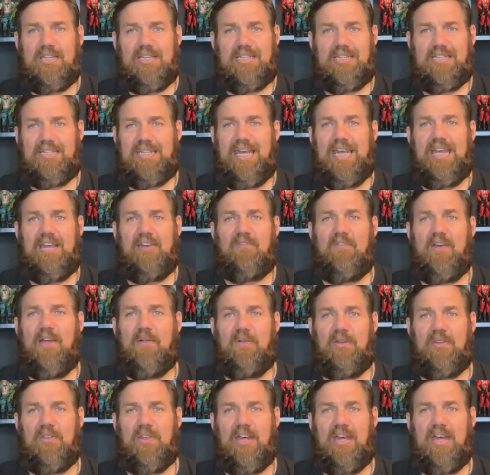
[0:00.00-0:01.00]
king of
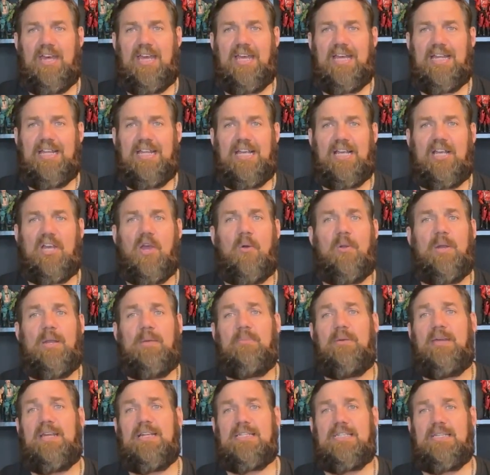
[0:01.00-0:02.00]
everything, and Cody
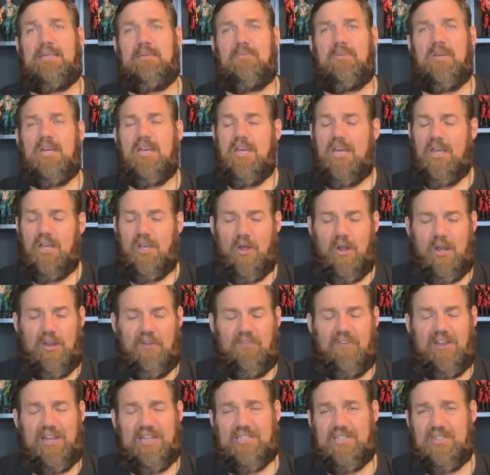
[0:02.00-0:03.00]
beats him. Cody
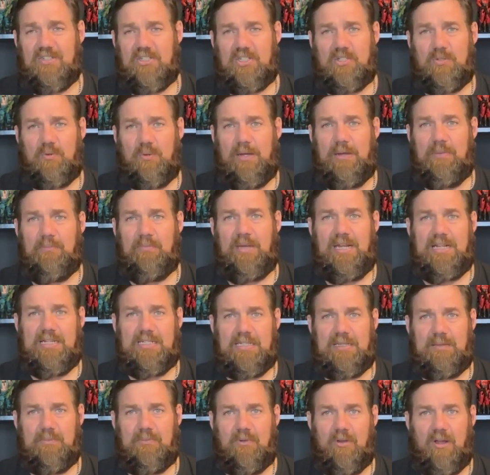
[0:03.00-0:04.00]
finishes the story and beats
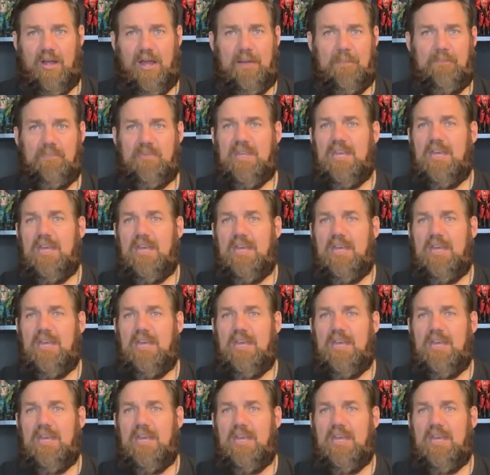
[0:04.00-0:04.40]
him, right?